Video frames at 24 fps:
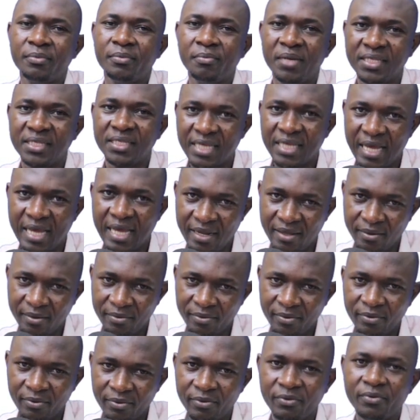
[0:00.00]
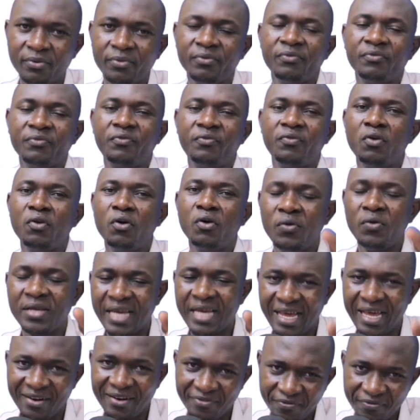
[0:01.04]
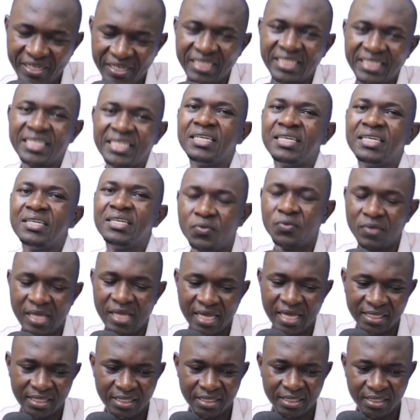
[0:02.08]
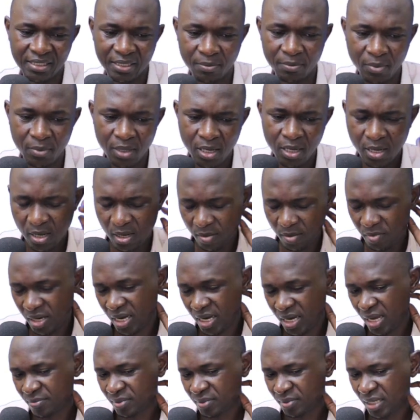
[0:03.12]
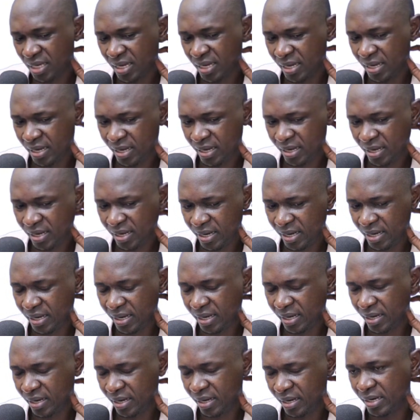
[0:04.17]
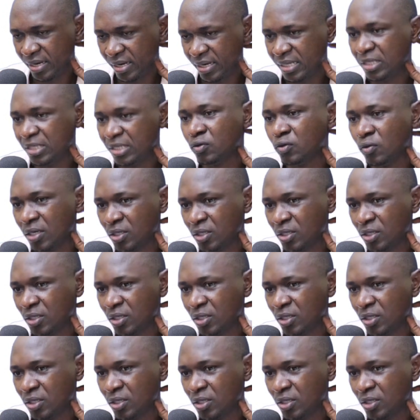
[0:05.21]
basically flowing and fitting into their system becomes an issue.